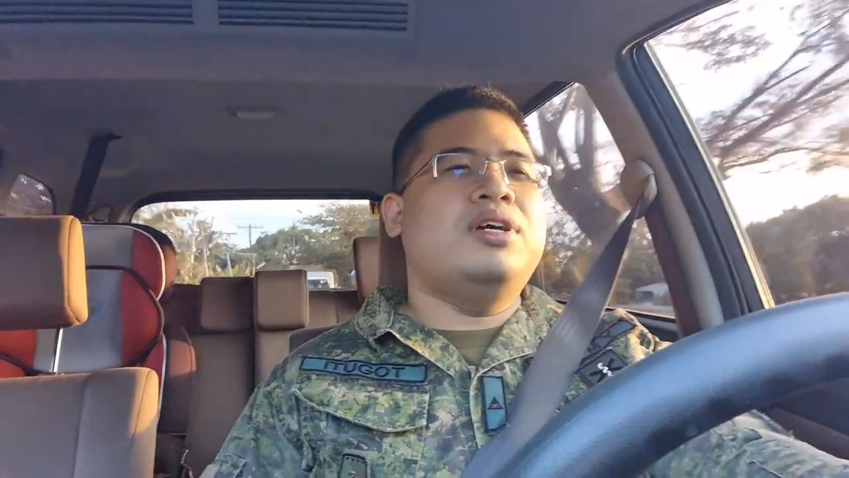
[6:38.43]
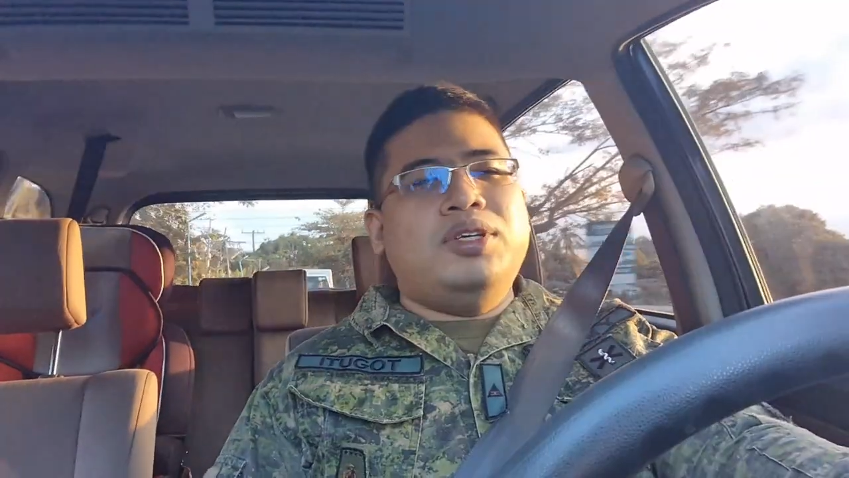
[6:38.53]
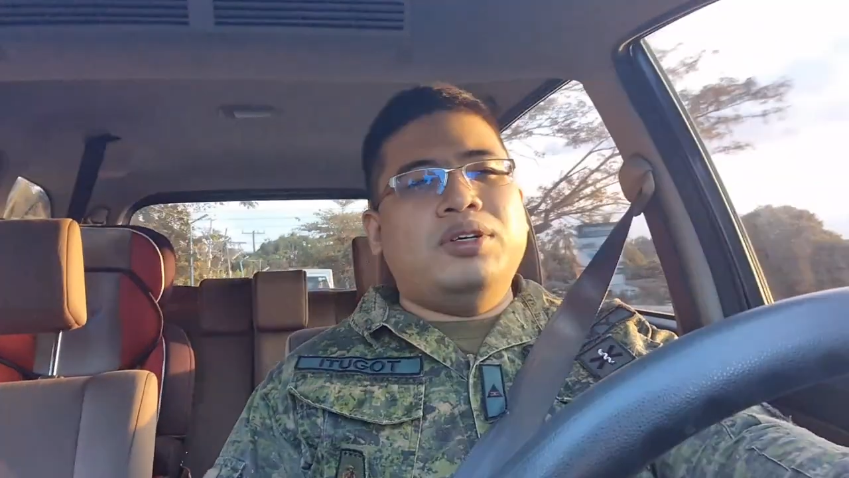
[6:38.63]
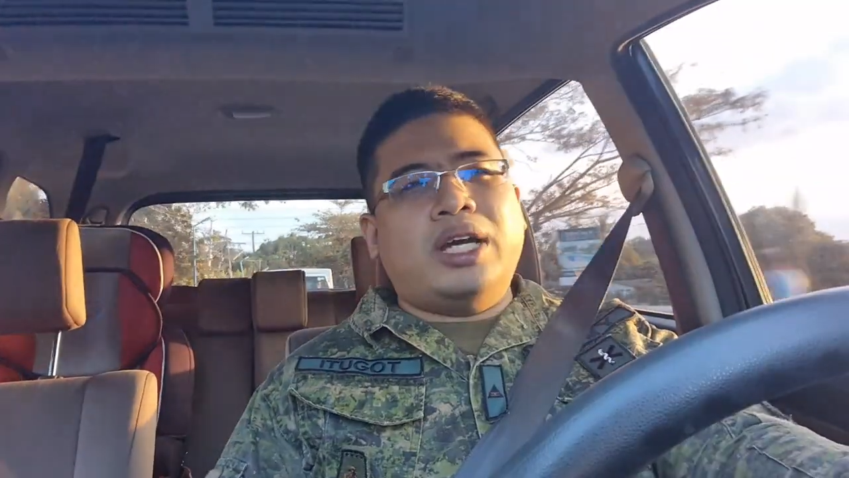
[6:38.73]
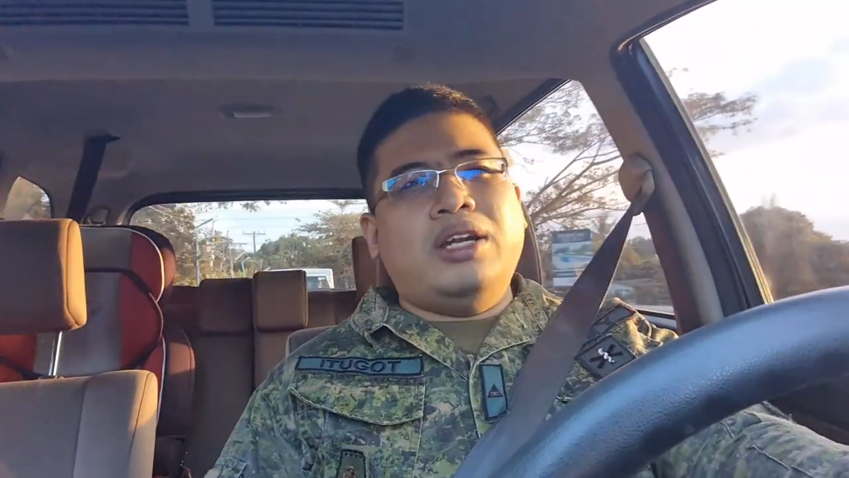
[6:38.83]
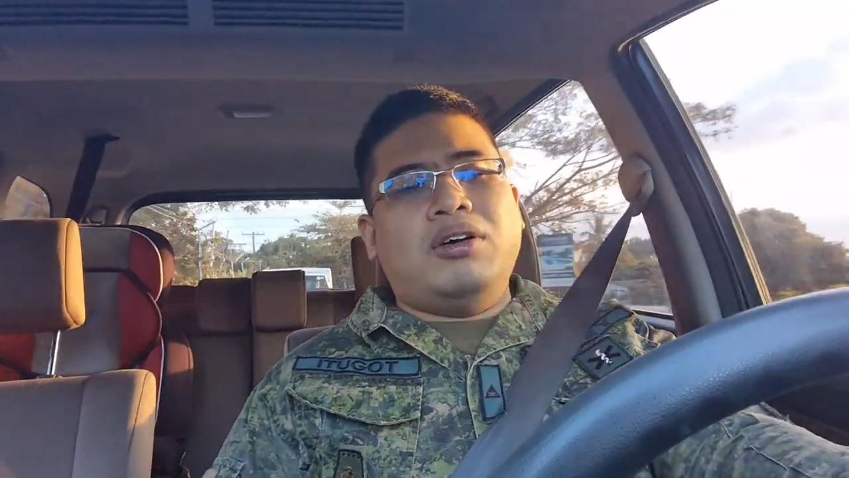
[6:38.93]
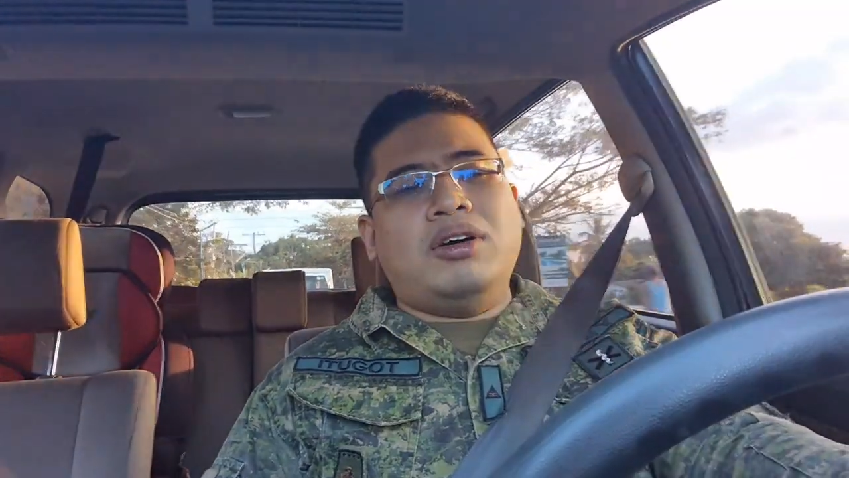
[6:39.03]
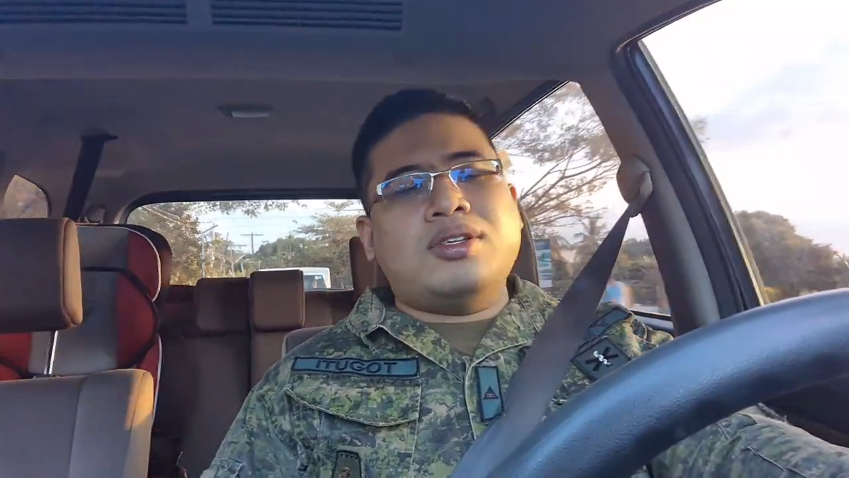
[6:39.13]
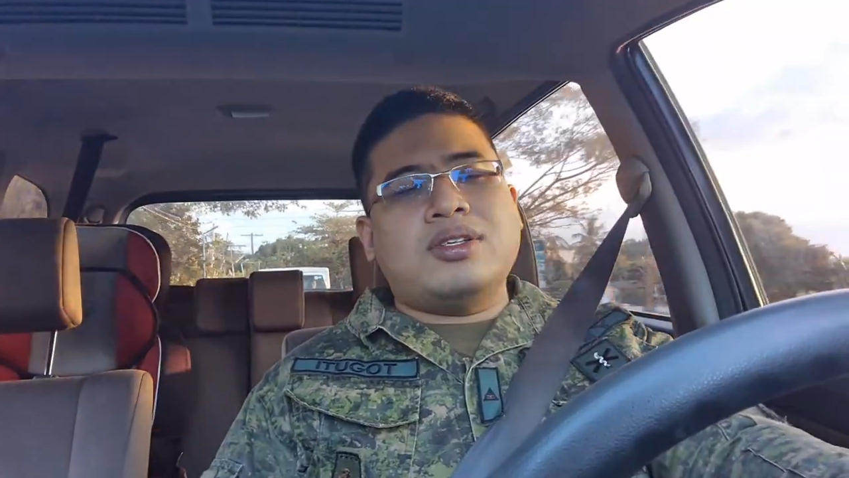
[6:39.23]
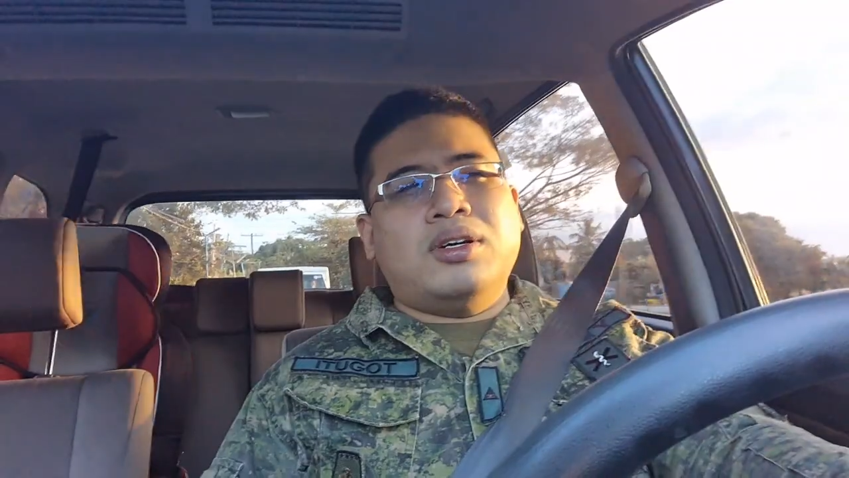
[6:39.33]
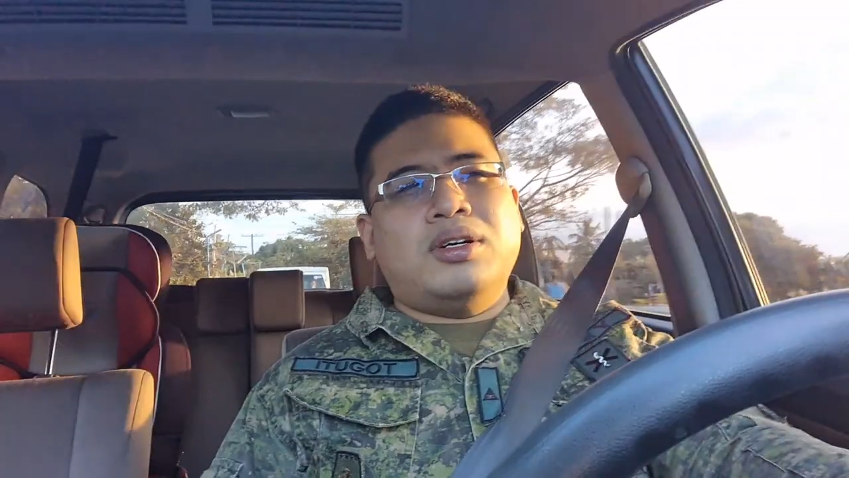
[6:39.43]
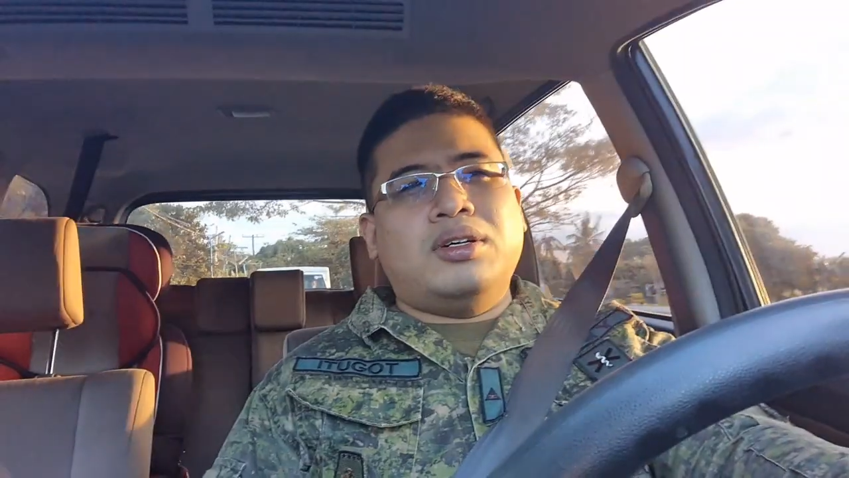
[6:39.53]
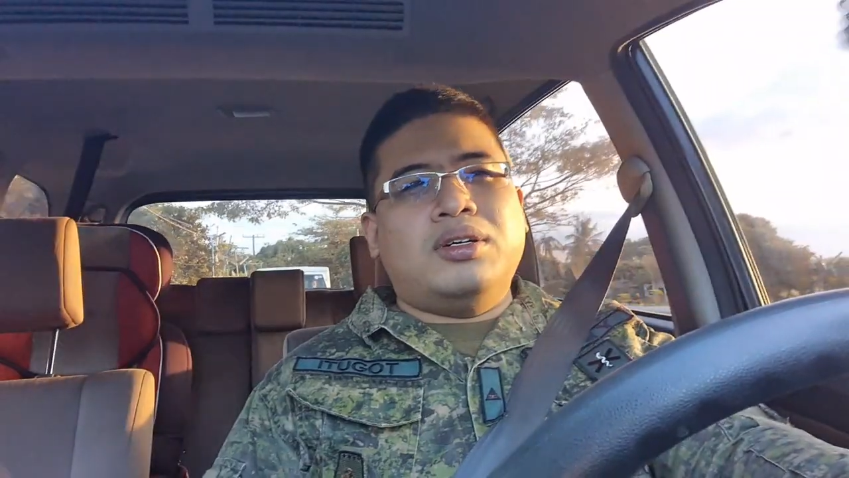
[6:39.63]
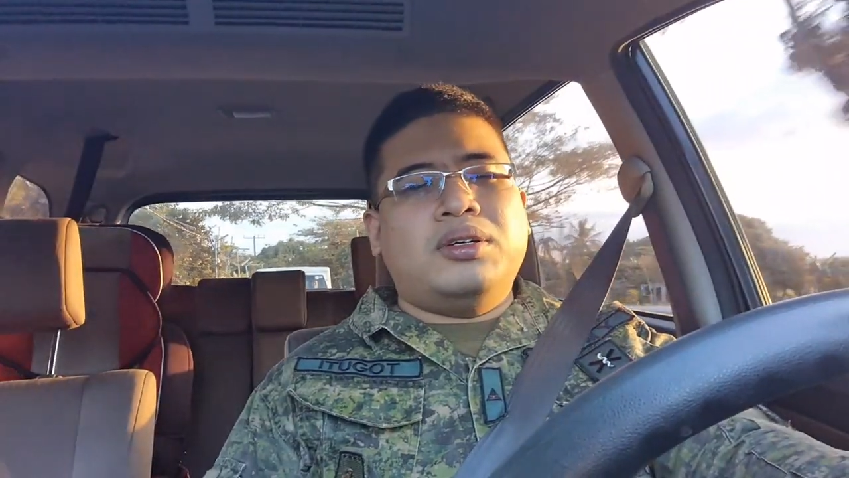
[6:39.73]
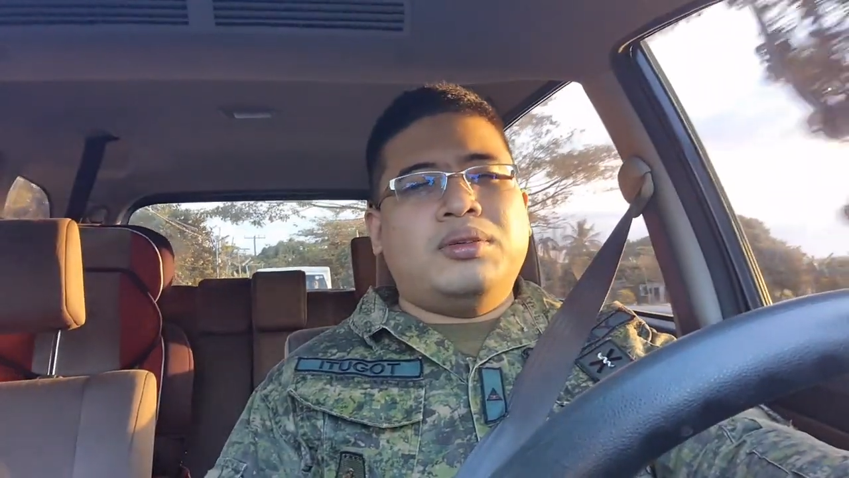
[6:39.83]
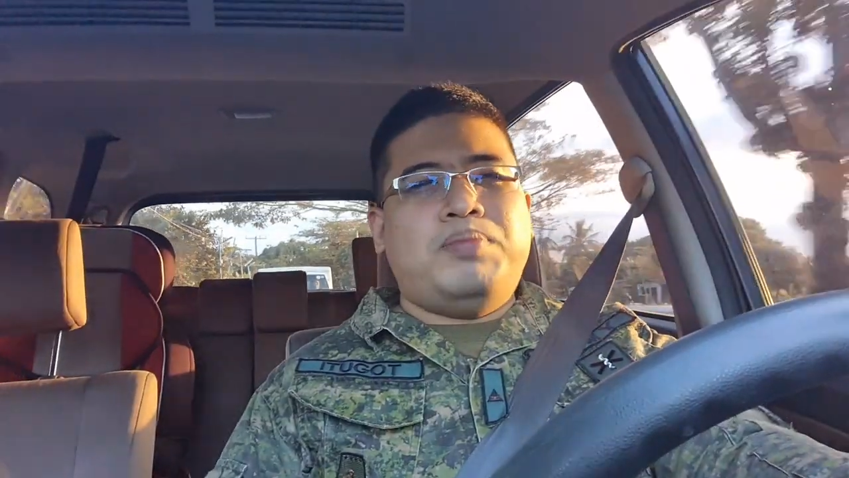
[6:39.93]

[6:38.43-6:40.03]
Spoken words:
You can also